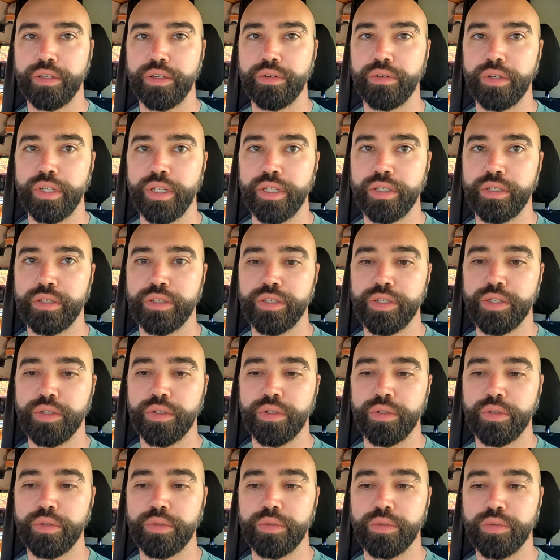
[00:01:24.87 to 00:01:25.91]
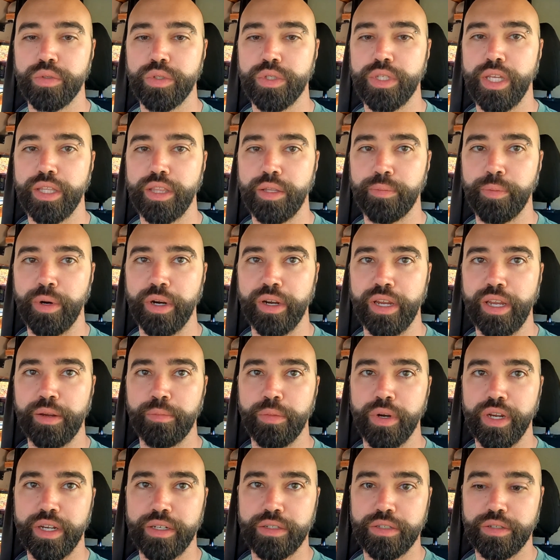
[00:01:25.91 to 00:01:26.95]
you need to set the parking
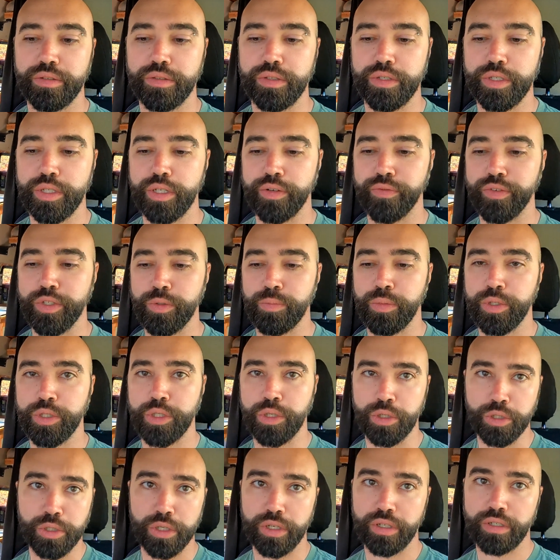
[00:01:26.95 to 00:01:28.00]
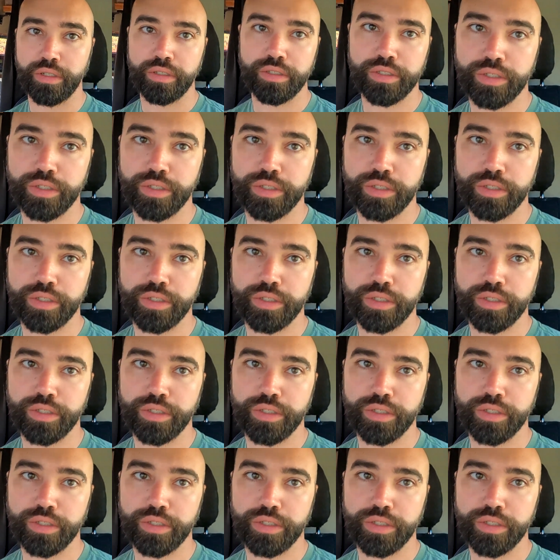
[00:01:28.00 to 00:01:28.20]
brake to the service position.